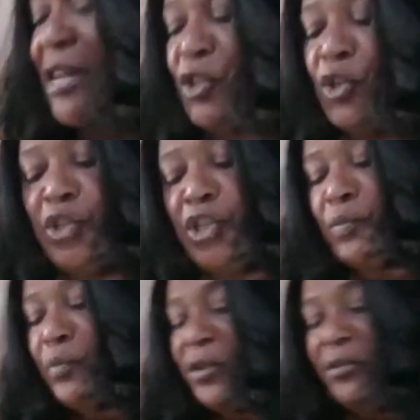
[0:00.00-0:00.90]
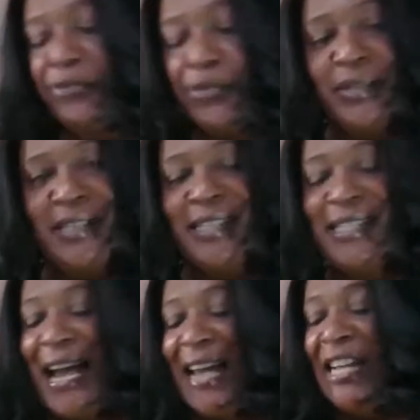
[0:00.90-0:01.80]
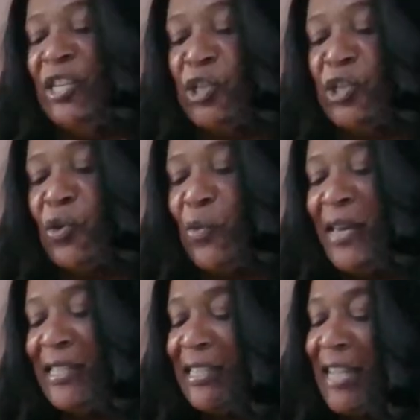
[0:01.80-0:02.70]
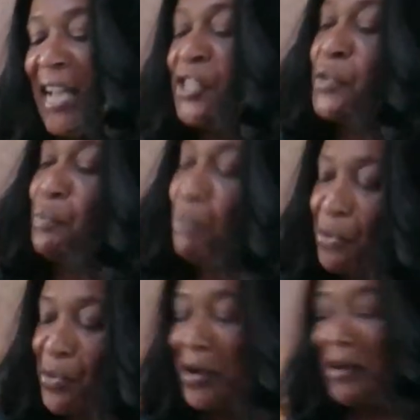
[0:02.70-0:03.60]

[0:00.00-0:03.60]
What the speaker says: you could just put the fruits inside and just squeeze it. I just pour.